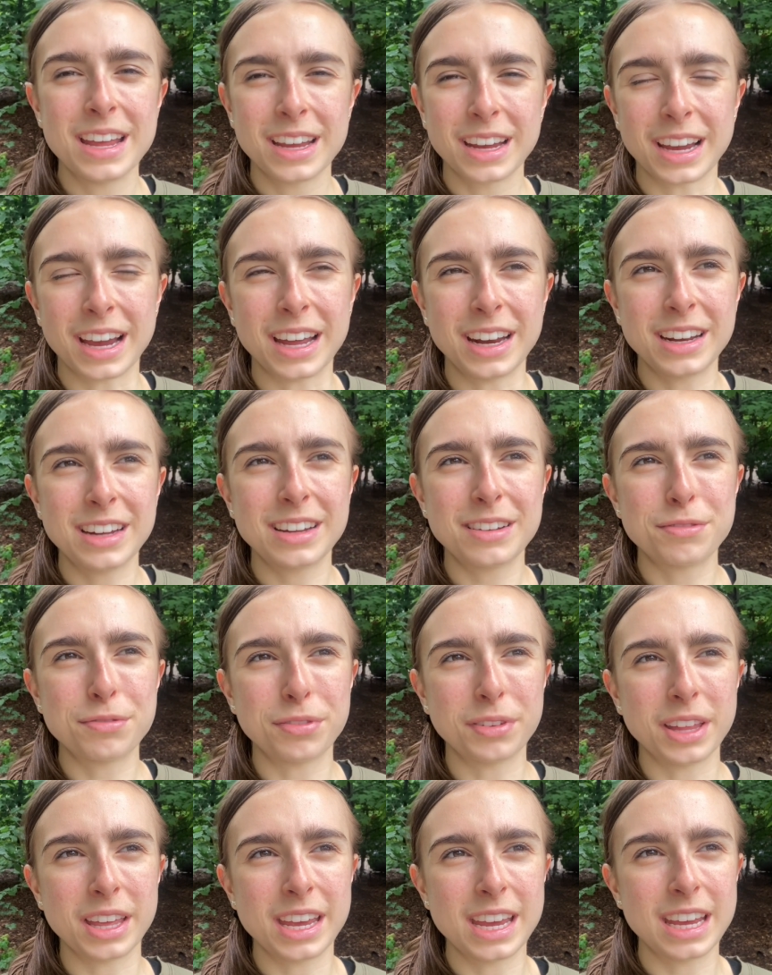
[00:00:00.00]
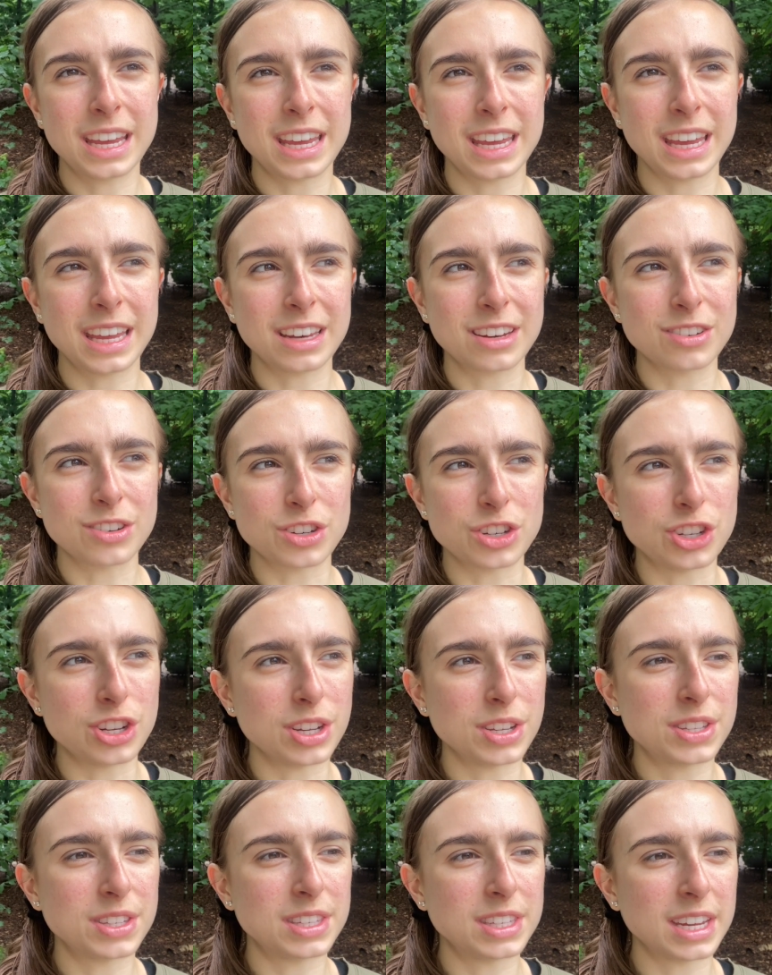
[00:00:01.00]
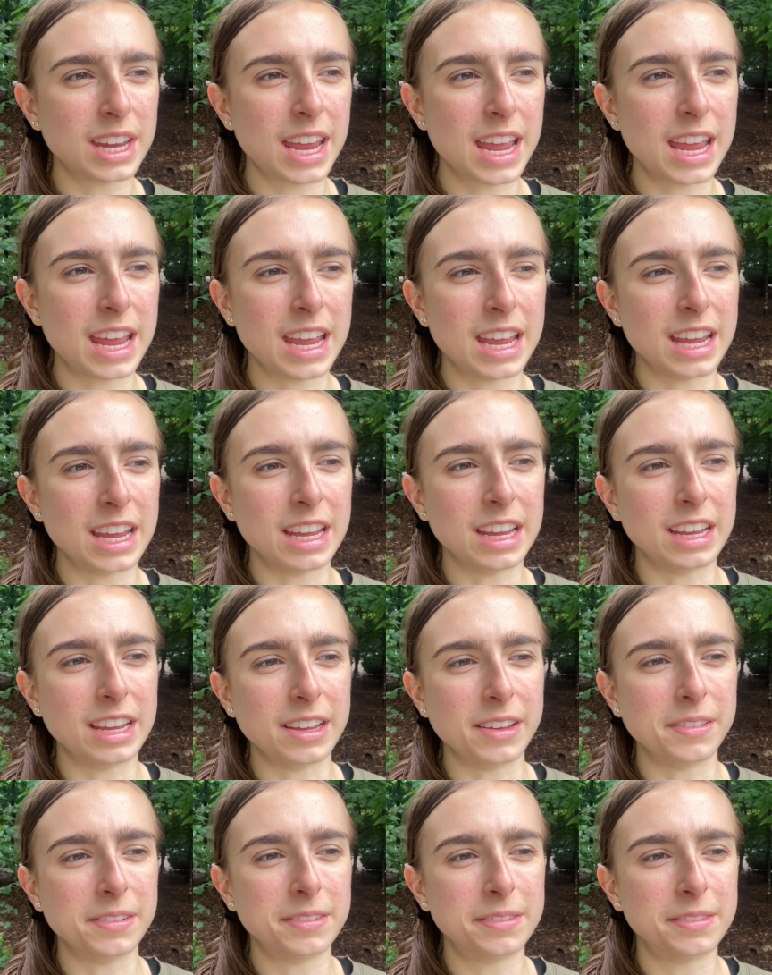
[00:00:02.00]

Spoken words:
Kind of like just a